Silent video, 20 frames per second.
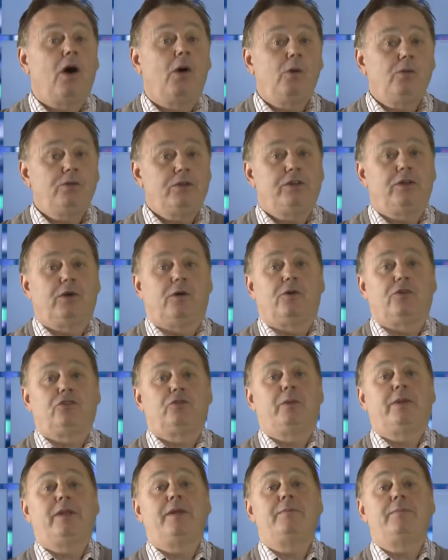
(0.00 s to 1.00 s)
older dogs
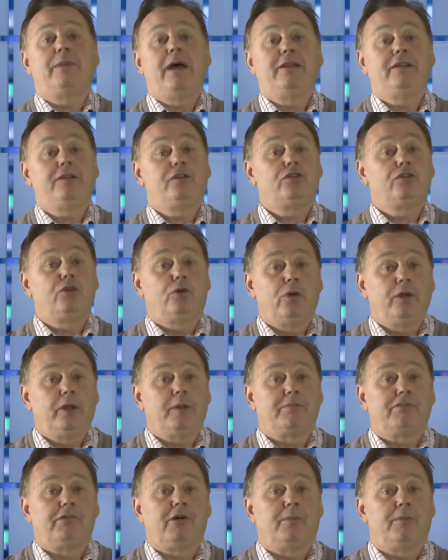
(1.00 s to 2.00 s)
with embedded
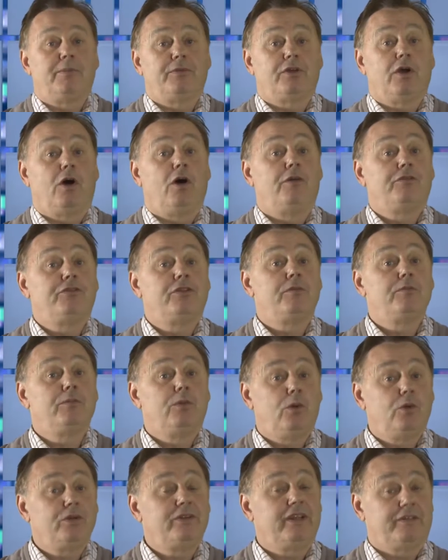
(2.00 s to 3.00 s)
toilet problems are often
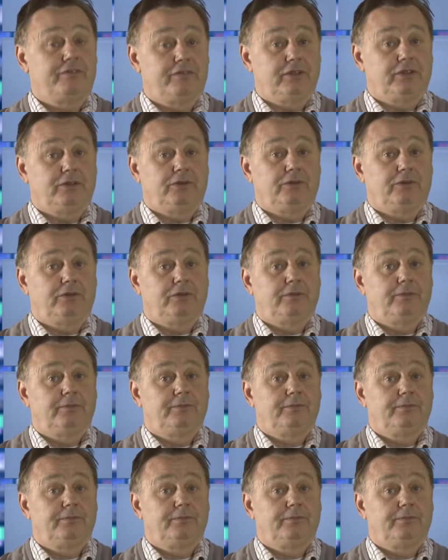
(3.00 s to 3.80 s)
more difficult.